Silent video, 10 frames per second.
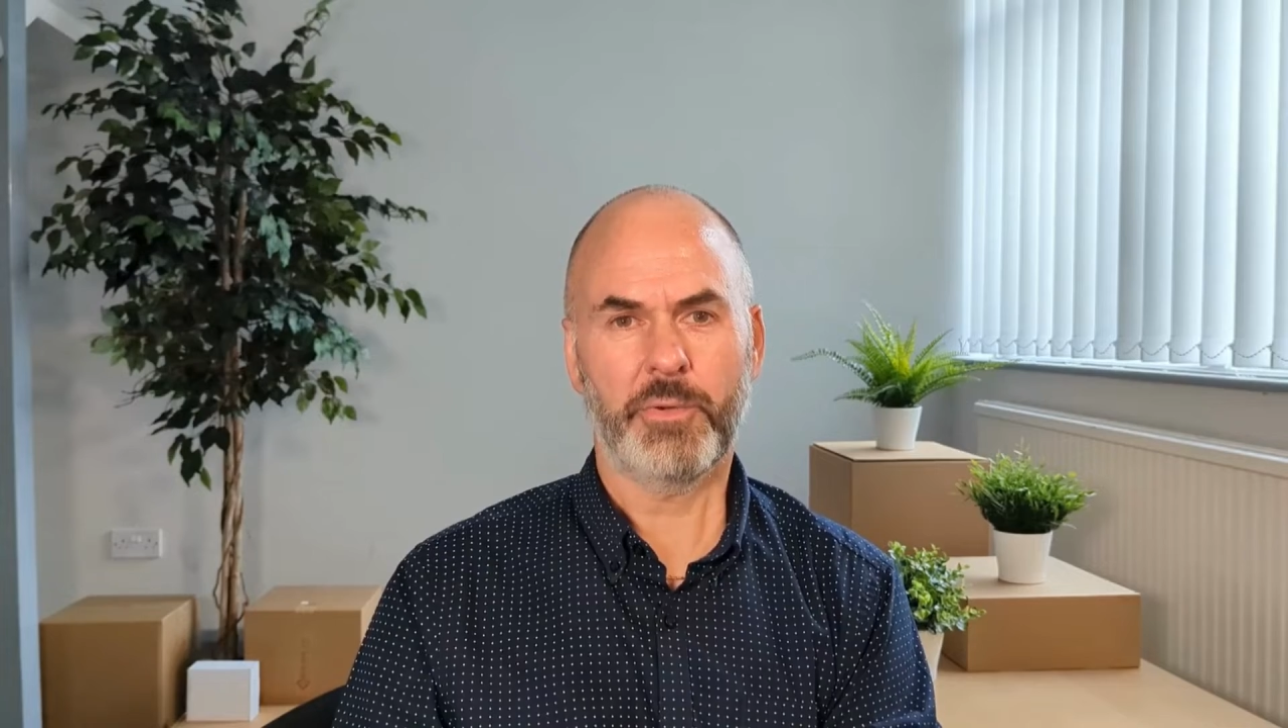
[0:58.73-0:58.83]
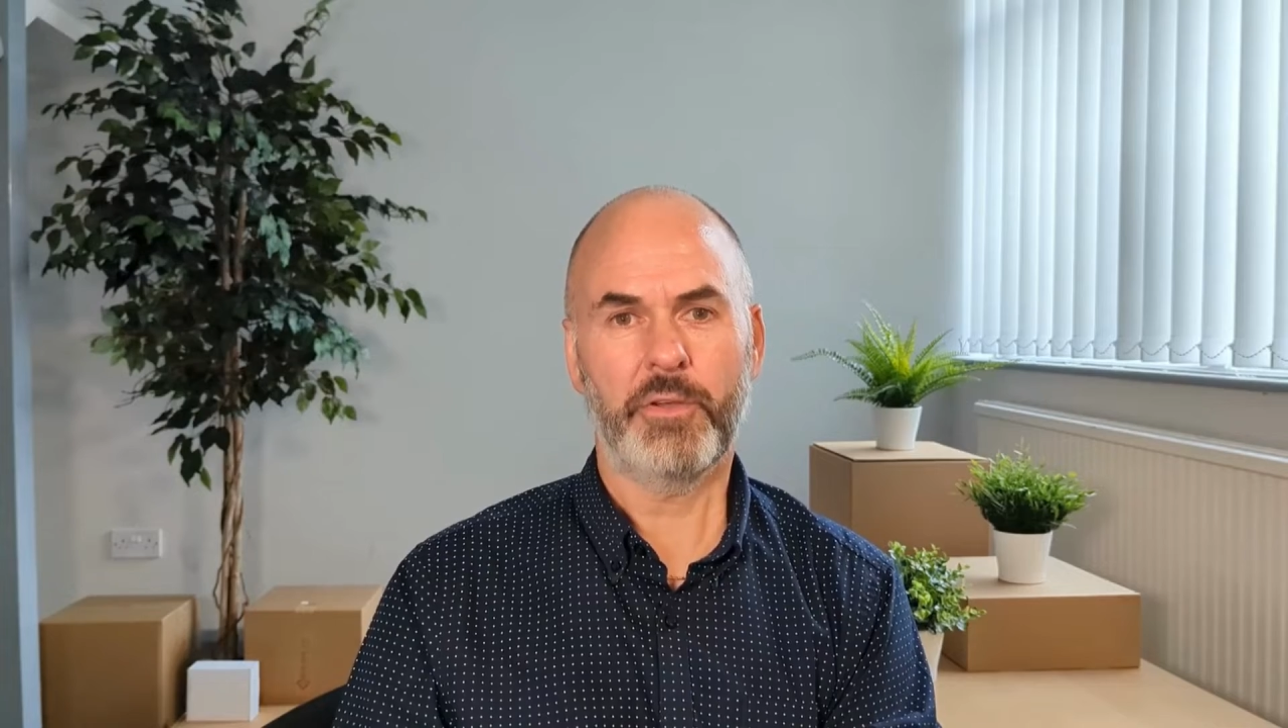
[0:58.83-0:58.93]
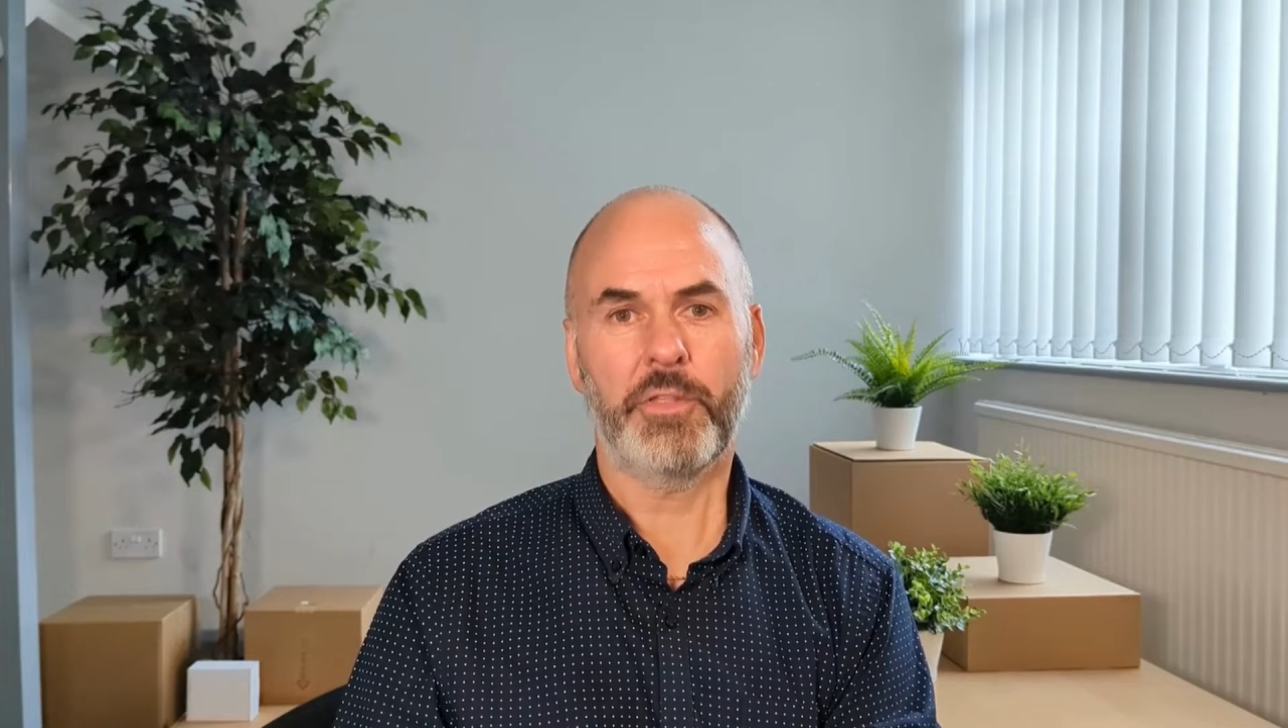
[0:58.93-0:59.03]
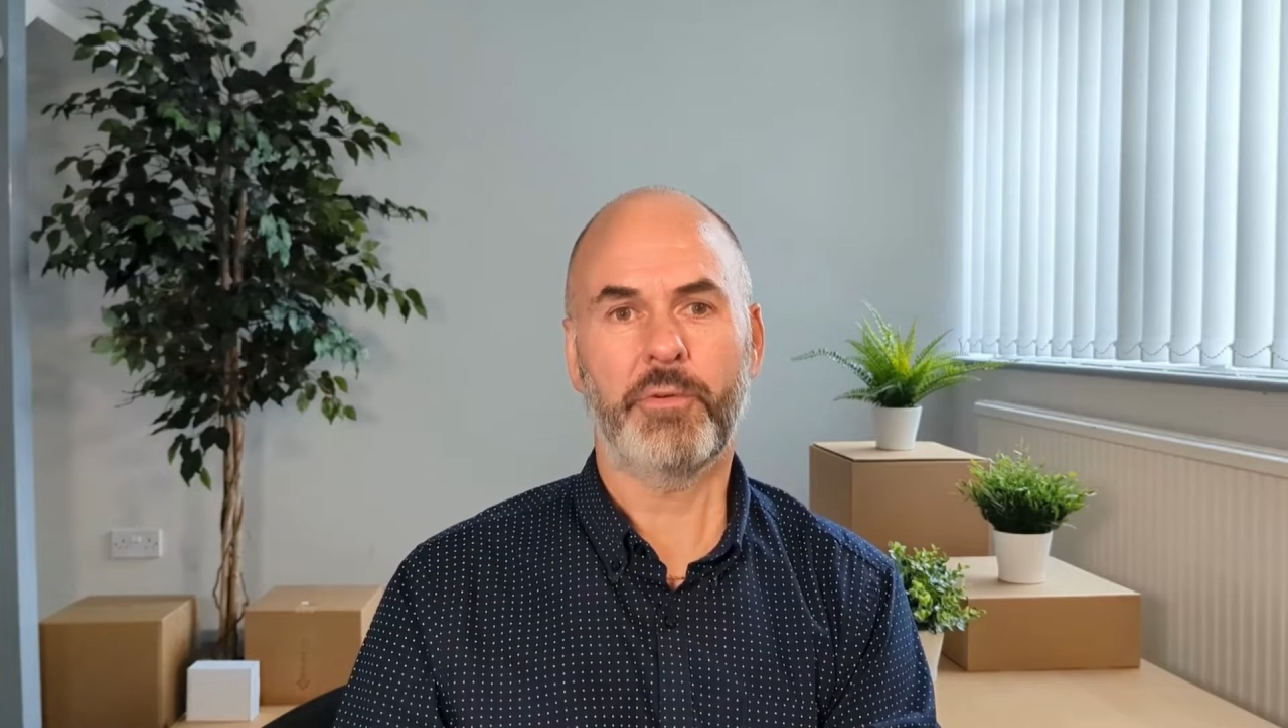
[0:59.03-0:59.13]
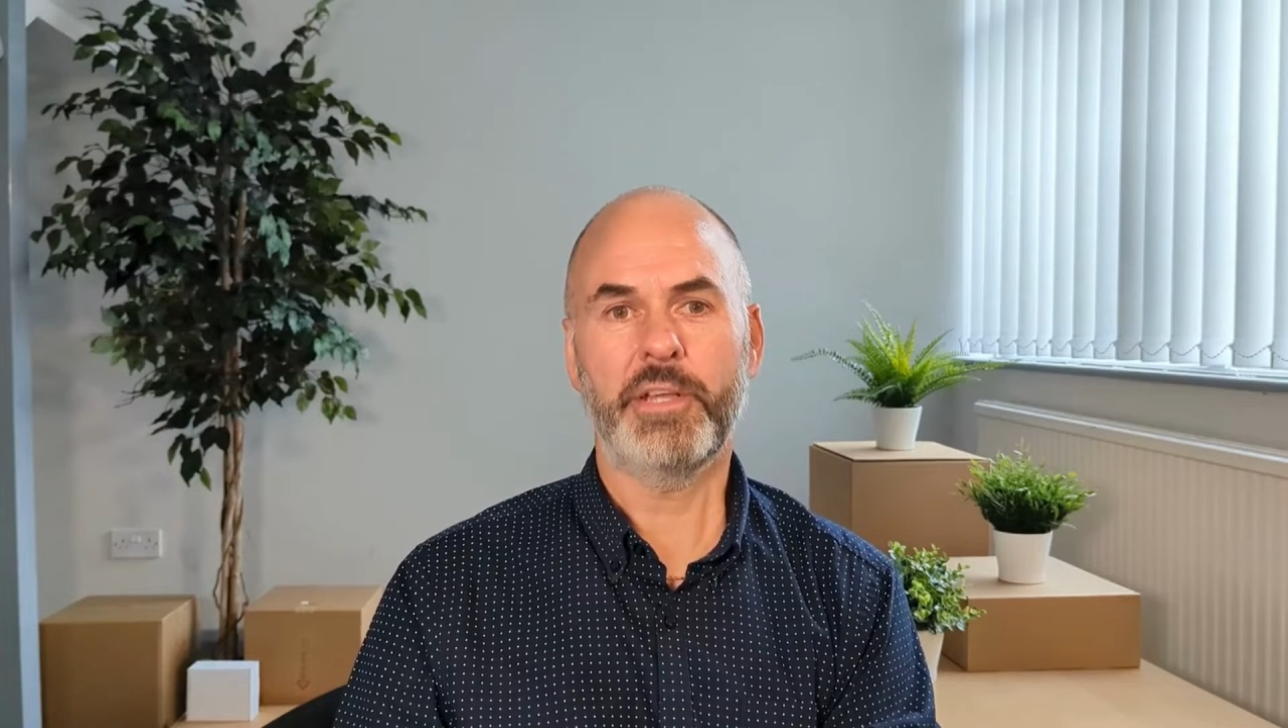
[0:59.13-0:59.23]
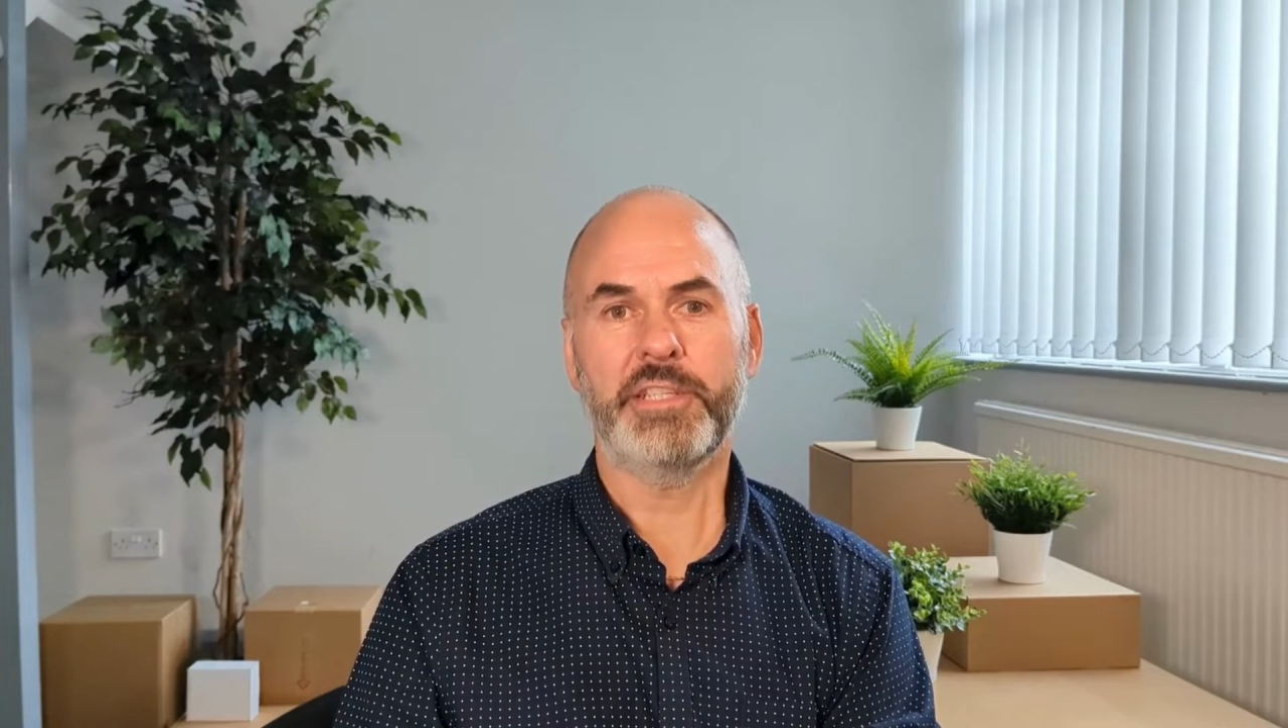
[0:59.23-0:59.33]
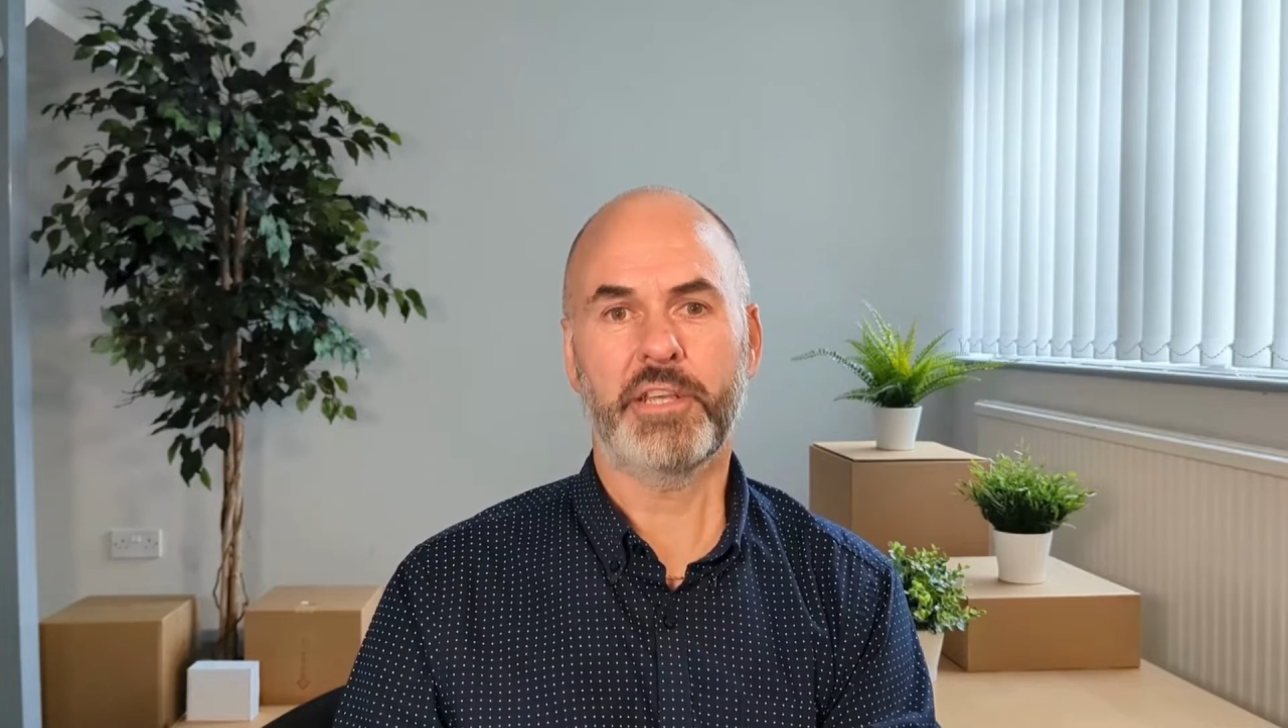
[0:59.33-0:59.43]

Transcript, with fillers: O203s